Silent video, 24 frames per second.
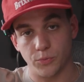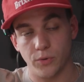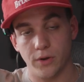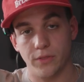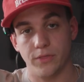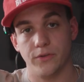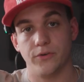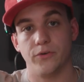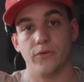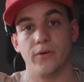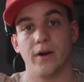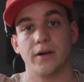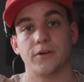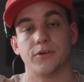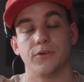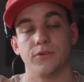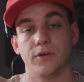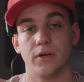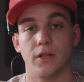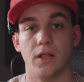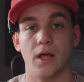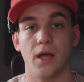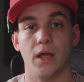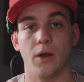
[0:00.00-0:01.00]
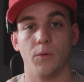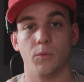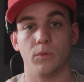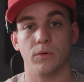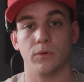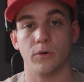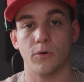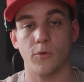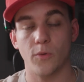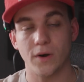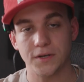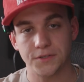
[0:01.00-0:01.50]
what the director and the client were
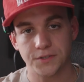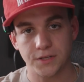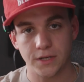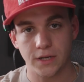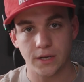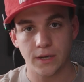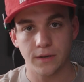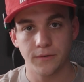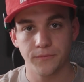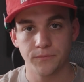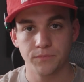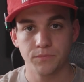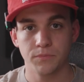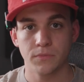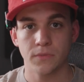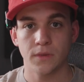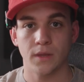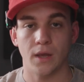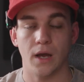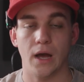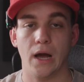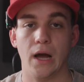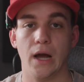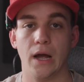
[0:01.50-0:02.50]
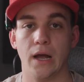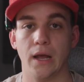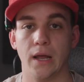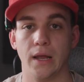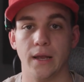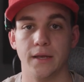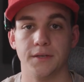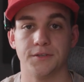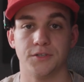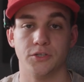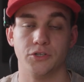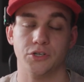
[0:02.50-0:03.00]
requesting,
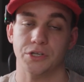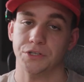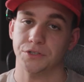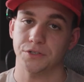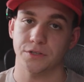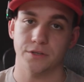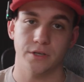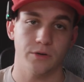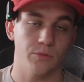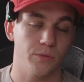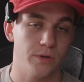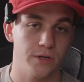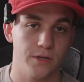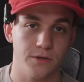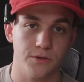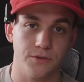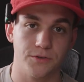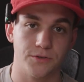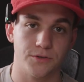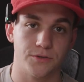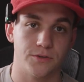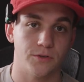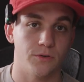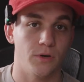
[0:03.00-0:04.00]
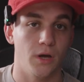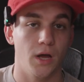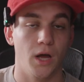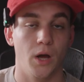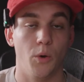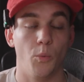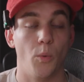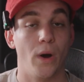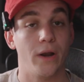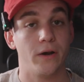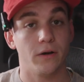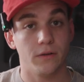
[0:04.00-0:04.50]
I suggested that we used
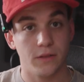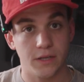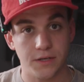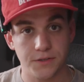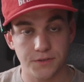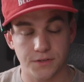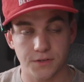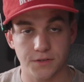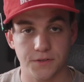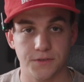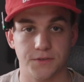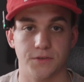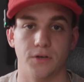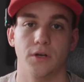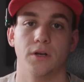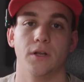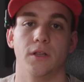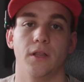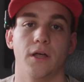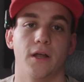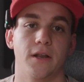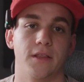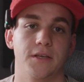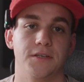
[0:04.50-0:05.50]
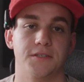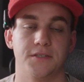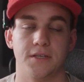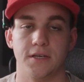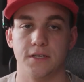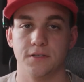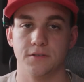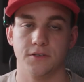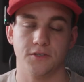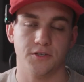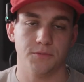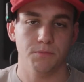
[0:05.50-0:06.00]
wider lenses on a lot of these
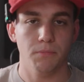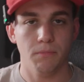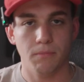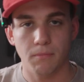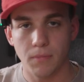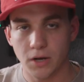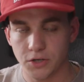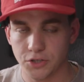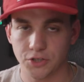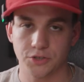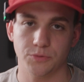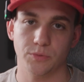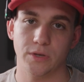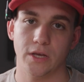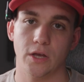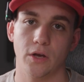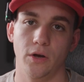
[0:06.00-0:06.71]
scenes as much as we